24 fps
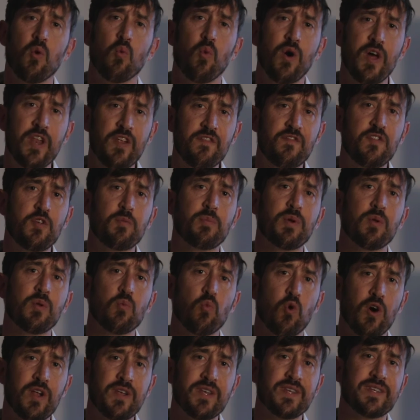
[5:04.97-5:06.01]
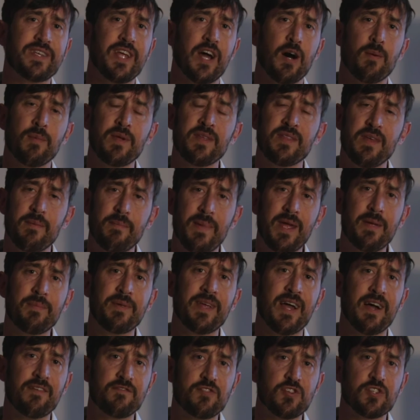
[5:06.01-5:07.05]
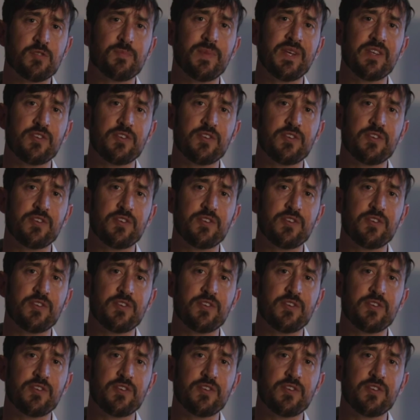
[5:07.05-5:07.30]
what have you been wanting to tell me that maybe I've just